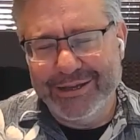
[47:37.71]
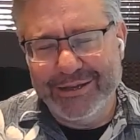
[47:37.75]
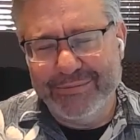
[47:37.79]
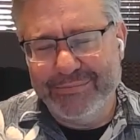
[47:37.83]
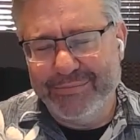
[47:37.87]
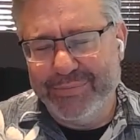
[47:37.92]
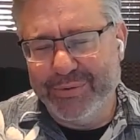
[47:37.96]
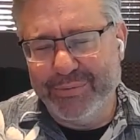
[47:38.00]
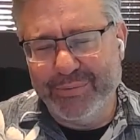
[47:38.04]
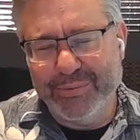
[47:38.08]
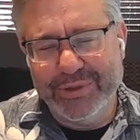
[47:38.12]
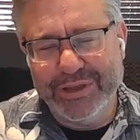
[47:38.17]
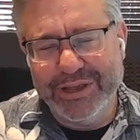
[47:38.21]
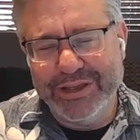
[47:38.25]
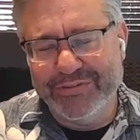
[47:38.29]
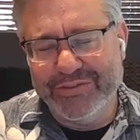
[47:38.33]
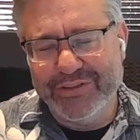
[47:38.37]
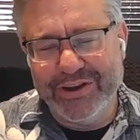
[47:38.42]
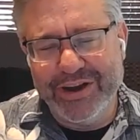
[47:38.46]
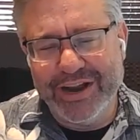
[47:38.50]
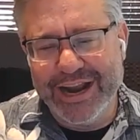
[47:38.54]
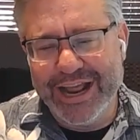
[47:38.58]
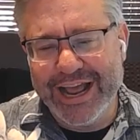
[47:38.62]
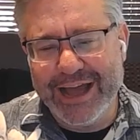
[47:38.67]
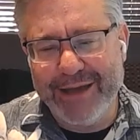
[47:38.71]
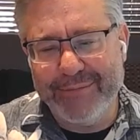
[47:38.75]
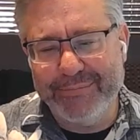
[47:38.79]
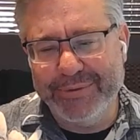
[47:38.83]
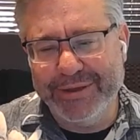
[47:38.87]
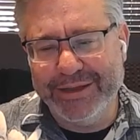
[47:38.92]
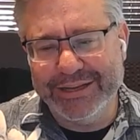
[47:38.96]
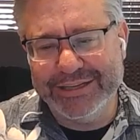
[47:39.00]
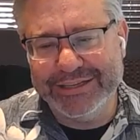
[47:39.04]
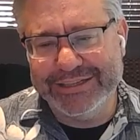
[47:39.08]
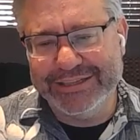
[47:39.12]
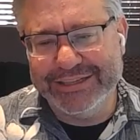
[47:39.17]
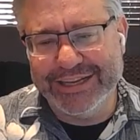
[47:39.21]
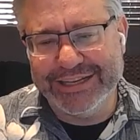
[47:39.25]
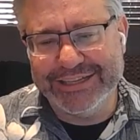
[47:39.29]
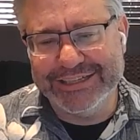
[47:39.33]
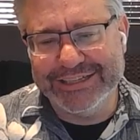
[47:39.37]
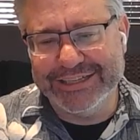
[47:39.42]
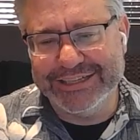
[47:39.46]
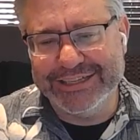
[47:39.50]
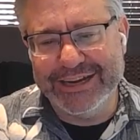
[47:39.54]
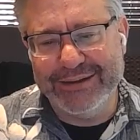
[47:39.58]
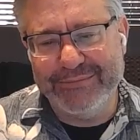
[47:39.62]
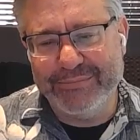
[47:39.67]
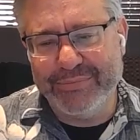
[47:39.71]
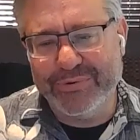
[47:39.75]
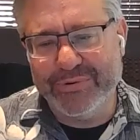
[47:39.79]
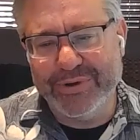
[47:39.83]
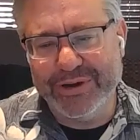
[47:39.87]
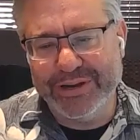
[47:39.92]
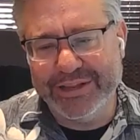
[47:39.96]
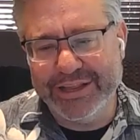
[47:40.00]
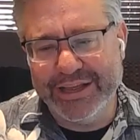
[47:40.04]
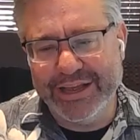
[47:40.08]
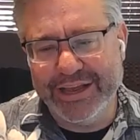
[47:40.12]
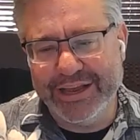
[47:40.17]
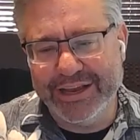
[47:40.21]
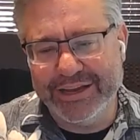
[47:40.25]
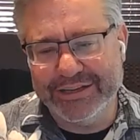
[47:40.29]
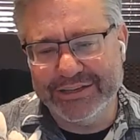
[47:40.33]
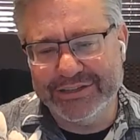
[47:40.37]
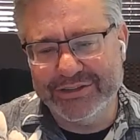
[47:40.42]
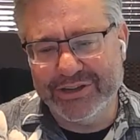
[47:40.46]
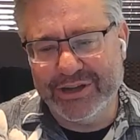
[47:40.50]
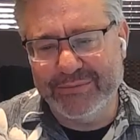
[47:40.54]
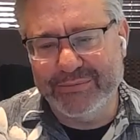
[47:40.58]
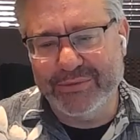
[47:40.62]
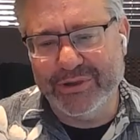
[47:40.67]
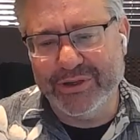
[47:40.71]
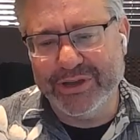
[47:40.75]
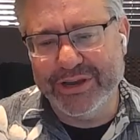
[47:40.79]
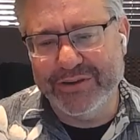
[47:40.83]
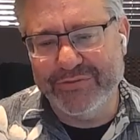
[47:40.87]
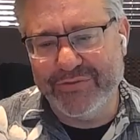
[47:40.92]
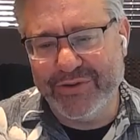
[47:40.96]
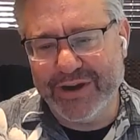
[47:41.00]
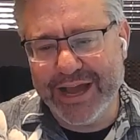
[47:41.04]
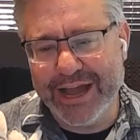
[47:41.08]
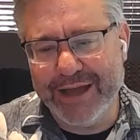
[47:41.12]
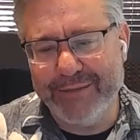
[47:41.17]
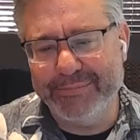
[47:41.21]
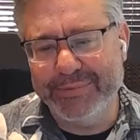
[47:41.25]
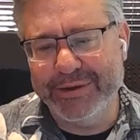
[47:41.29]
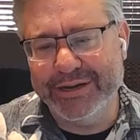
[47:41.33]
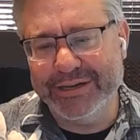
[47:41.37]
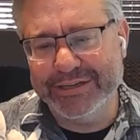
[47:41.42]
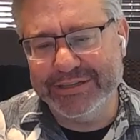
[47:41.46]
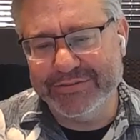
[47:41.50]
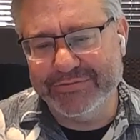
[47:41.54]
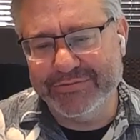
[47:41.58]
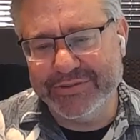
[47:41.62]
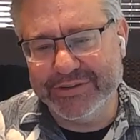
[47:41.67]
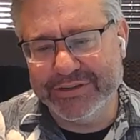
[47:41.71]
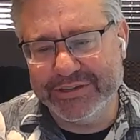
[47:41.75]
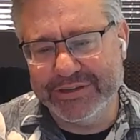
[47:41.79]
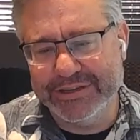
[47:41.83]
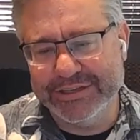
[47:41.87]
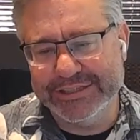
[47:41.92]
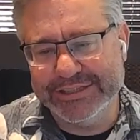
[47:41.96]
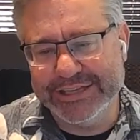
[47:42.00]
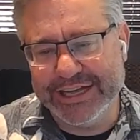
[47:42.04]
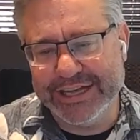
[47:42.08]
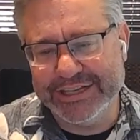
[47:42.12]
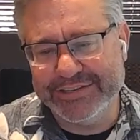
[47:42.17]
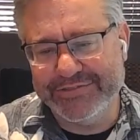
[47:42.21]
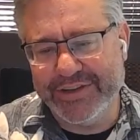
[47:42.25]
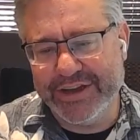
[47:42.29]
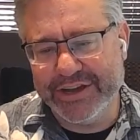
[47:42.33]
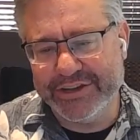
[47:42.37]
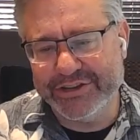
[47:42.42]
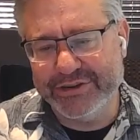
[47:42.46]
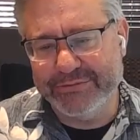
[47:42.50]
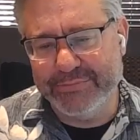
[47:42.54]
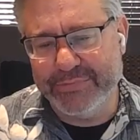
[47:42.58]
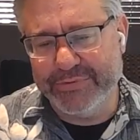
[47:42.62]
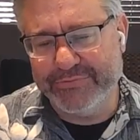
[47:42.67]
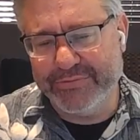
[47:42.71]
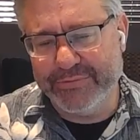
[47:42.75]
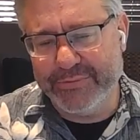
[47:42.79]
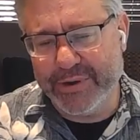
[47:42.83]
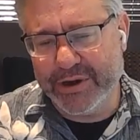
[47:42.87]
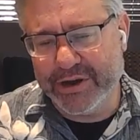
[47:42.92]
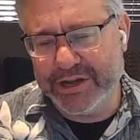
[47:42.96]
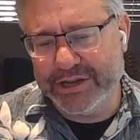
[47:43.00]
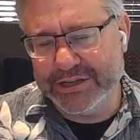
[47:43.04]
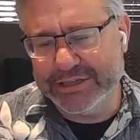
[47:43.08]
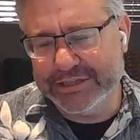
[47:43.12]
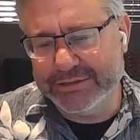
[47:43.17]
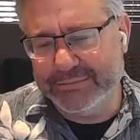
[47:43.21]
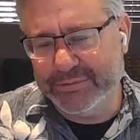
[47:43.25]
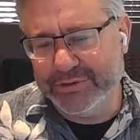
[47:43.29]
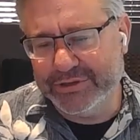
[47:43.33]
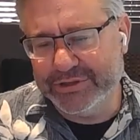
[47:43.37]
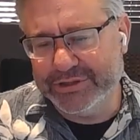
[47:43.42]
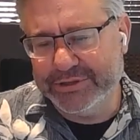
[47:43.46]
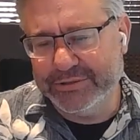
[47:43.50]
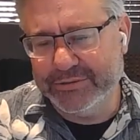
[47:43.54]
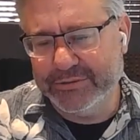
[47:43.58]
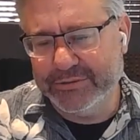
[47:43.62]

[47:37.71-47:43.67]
But really, if they're not happy, that's a temporary thing. So I'm looking for happiness and satisfaction from our customers.